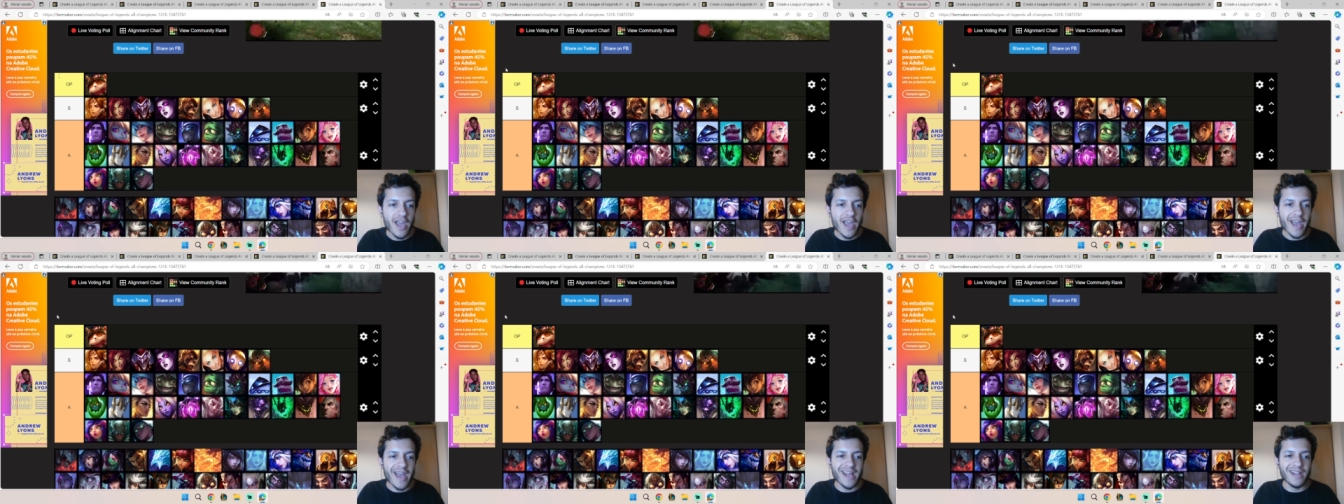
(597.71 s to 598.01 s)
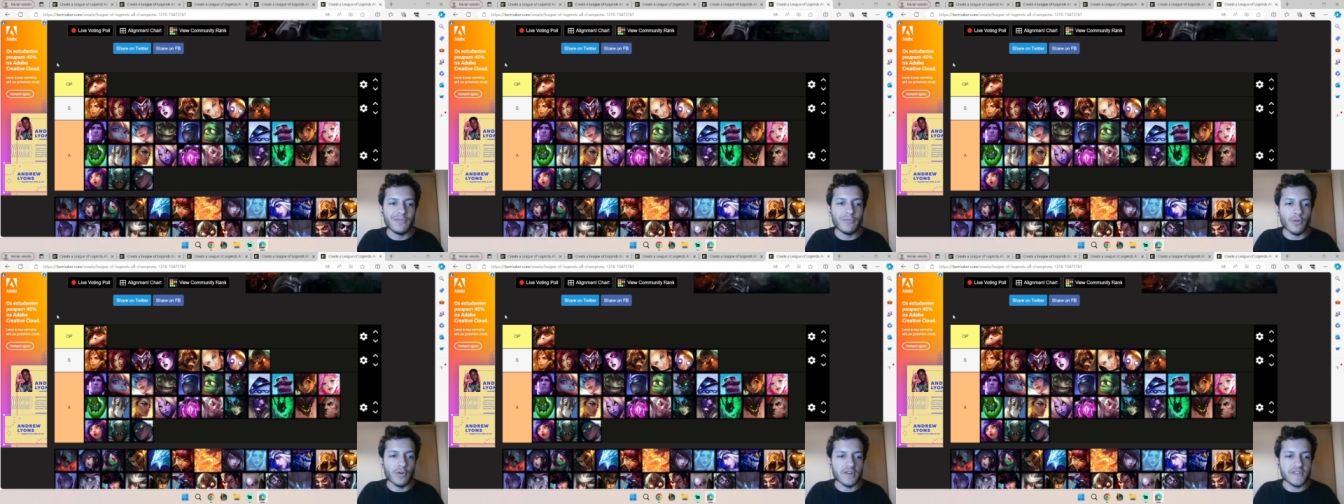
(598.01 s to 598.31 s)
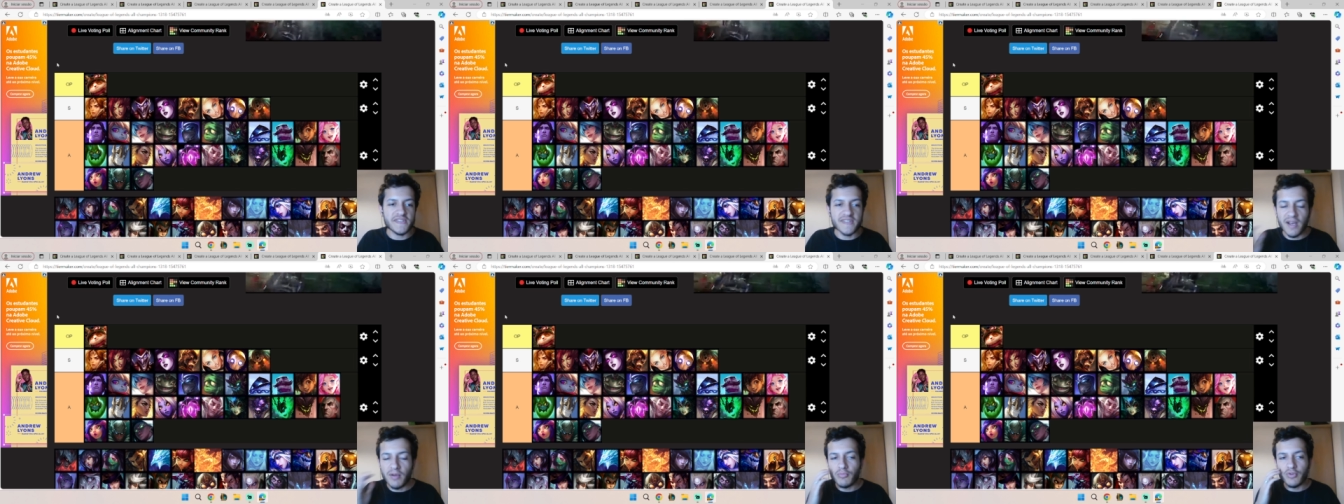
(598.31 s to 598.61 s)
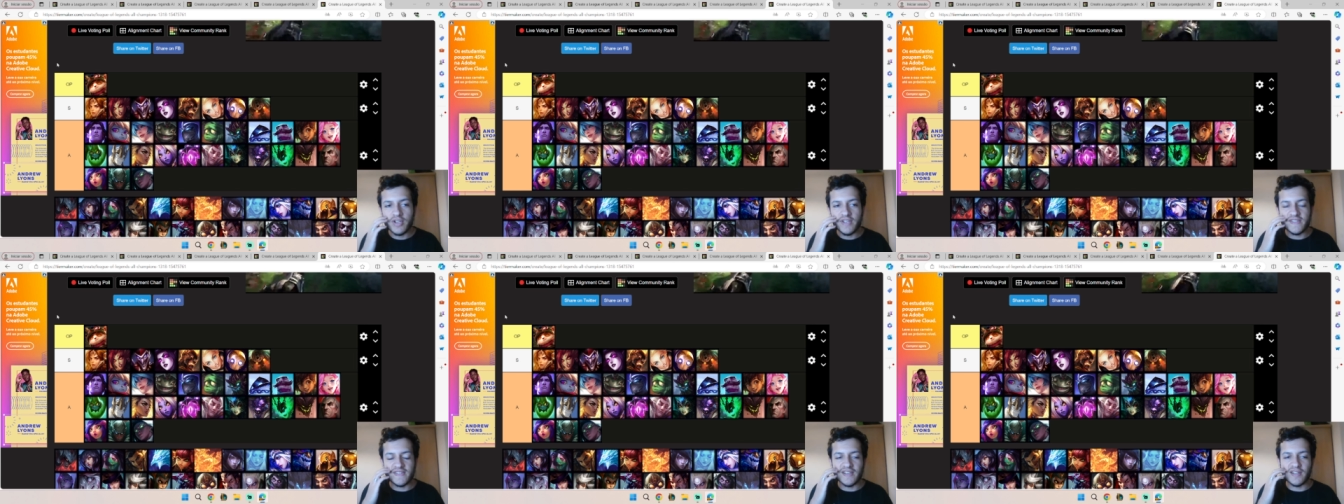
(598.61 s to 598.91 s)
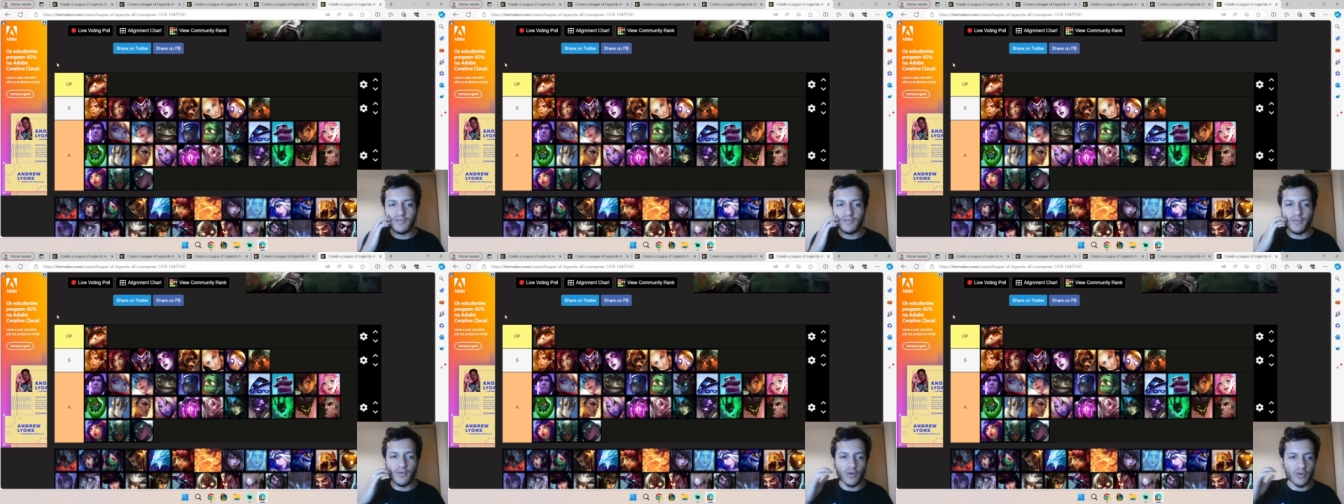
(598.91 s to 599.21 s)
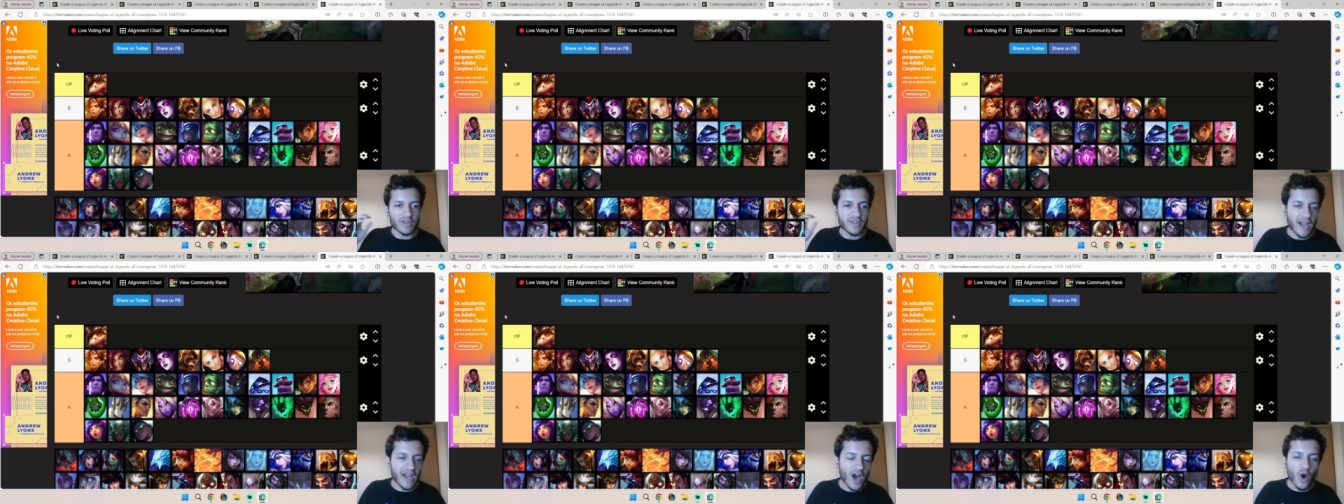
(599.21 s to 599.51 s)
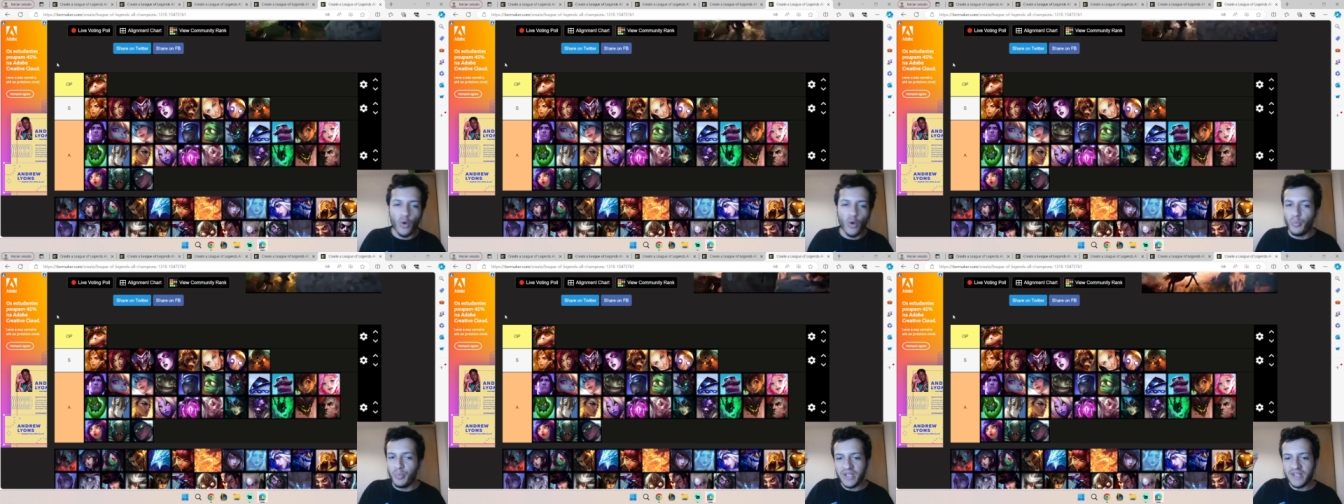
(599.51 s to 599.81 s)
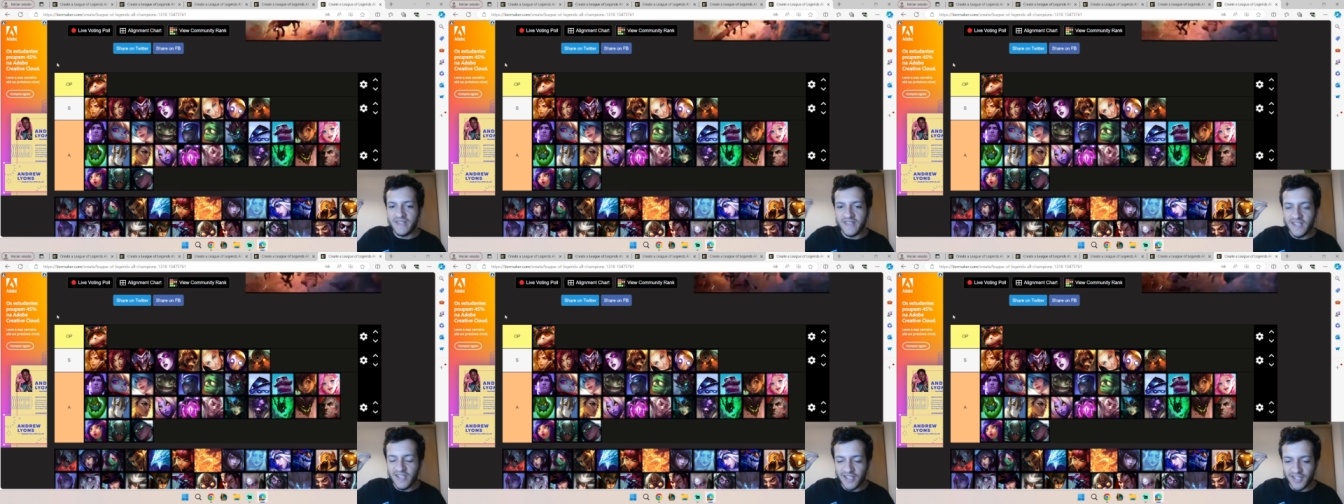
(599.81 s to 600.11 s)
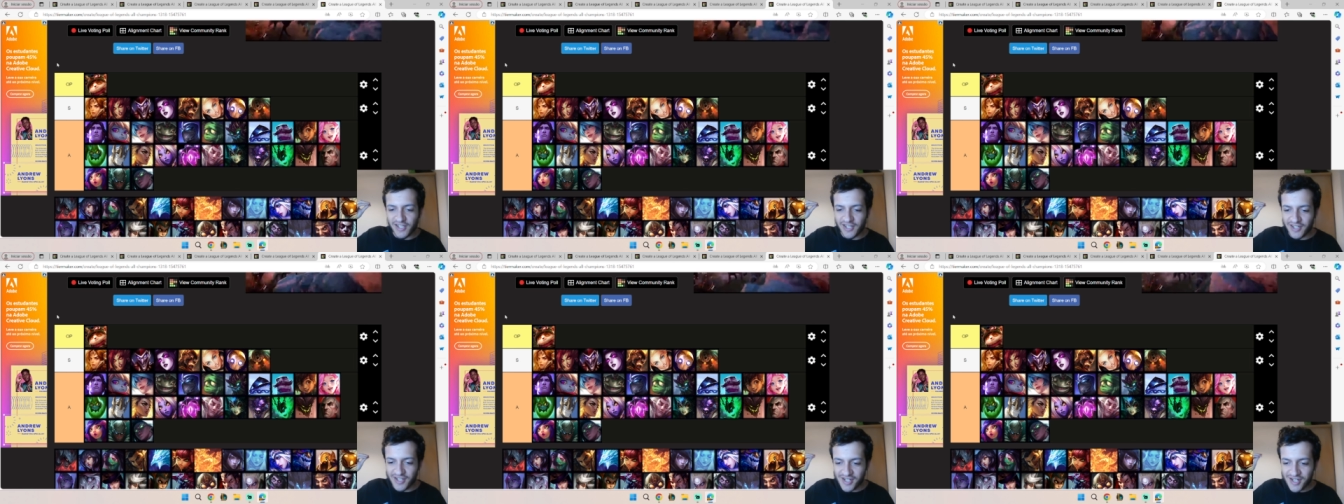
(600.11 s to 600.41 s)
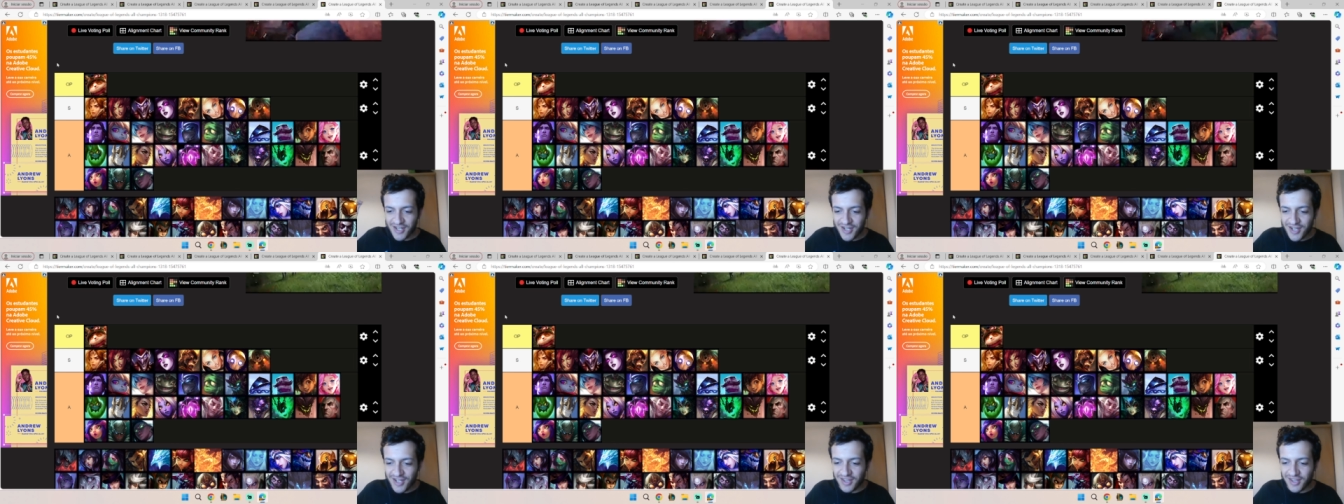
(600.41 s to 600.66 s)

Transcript: And for some reason, for the OP tier,